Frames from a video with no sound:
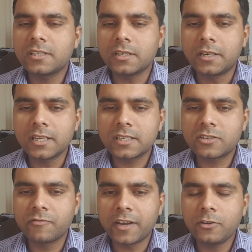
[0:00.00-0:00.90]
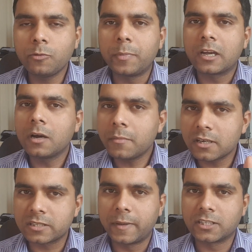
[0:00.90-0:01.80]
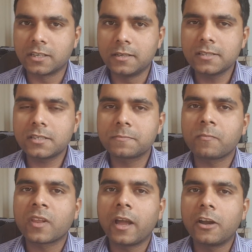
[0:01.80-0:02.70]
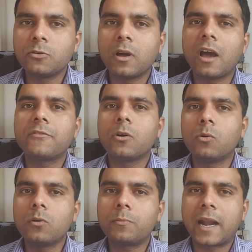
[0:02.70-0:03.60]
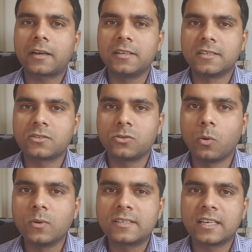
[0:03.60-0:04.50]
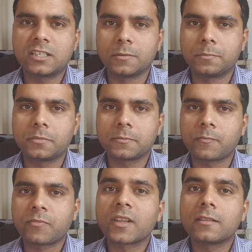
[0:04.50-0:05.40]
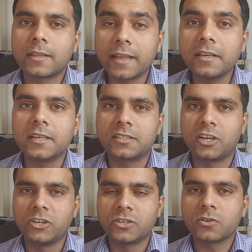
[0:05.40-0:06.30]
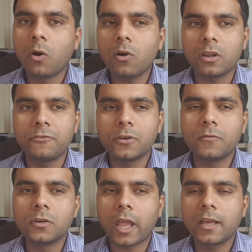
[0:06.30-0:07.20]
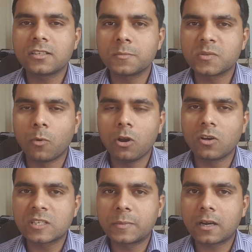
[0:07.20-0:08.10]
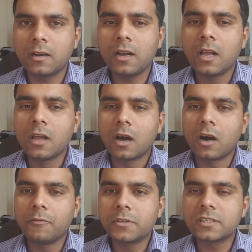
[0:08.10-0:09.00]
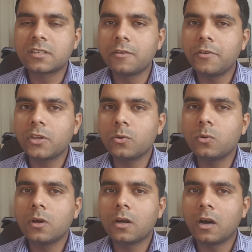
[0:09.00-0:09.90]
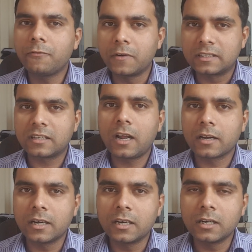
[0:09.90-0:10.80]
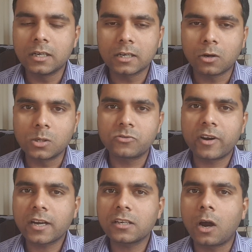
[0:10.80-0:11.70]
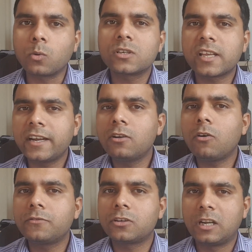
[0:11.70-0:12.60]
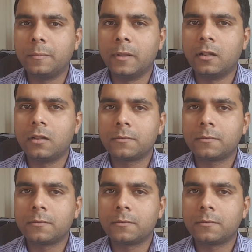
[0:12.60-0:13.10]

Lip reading: is, it is when you become a specialist and you have your own practice, your own setup, then it changes. Or if you're working in some small hospital which is giving you a vartrag, a contract outside of the table,